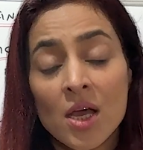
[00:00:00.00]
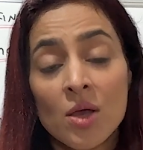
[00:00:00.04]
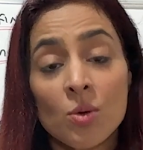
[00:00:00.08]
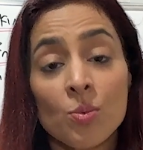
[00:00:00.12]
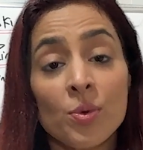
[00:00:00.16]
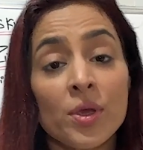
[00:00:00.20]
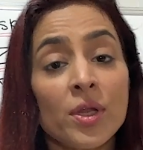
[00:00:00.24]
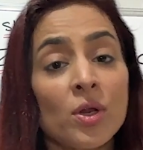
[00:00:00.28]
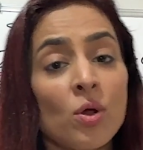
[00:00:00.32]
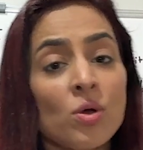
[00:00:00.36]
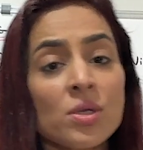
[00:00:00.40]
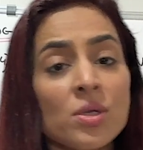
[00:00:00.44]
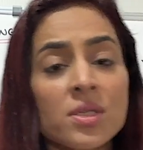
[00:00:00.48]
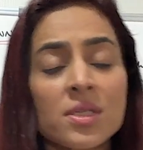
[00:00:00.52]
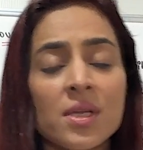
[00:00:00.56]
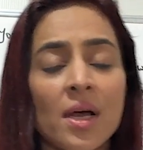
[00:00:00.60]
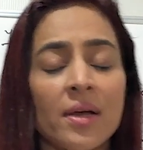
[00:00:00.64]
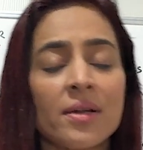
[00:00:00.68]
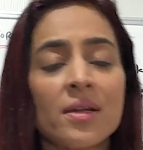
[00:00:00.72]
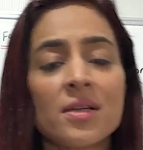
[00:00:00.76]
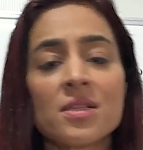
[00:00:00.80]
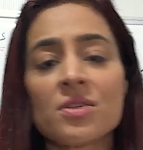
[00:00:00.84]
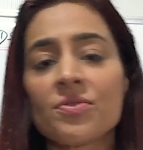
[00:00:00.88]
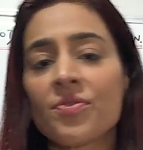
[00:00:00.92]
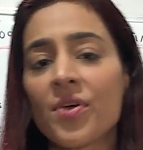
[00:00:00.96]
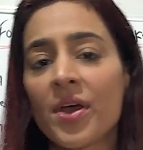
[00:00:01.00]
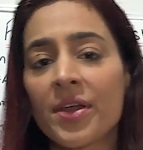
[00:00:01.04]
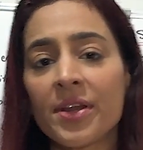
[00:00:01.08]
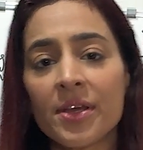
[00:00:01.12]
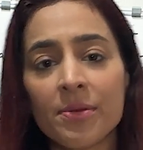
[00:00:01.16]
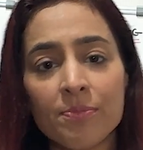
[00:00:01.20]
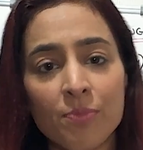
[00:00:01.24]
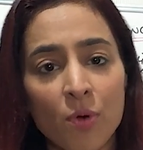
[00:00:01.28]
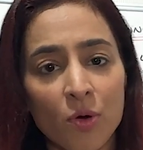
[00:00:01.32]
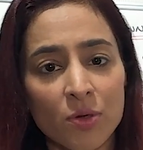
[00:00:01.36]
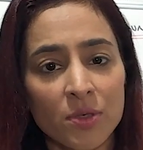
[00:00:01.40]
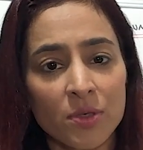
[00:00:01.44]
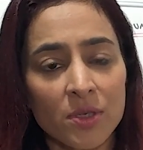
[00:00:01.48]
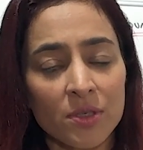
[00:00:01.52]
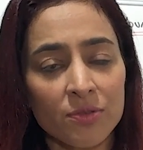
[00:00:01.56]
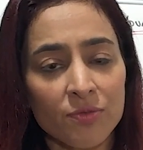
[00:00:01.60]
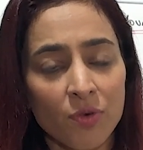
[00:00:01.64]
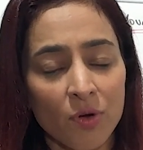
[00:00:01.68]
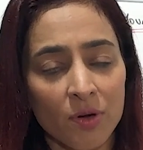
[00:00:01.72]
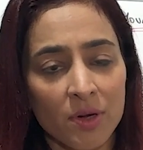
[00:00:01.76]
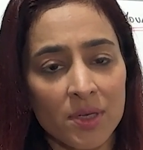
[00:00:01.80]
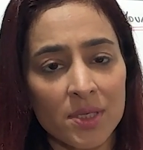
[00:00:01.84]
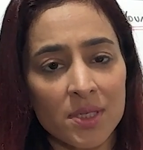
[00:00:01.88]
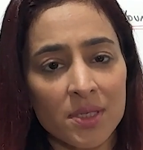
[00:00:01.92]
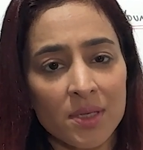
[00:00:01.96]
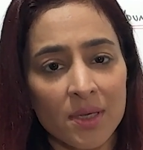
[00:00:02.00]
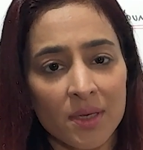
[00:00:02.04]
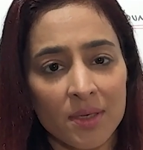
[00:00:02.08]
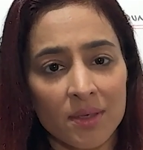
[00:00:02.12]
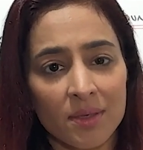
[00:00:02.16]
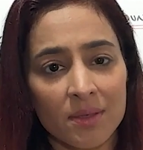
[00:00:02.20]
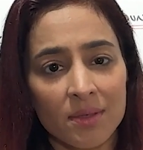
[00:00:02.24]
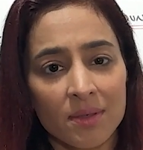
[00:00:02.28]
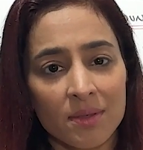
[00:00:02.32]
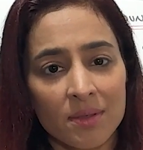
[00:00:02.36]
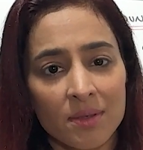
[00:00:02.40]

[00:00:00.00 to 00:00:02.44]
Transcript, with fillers: We know sun is very important for our skin.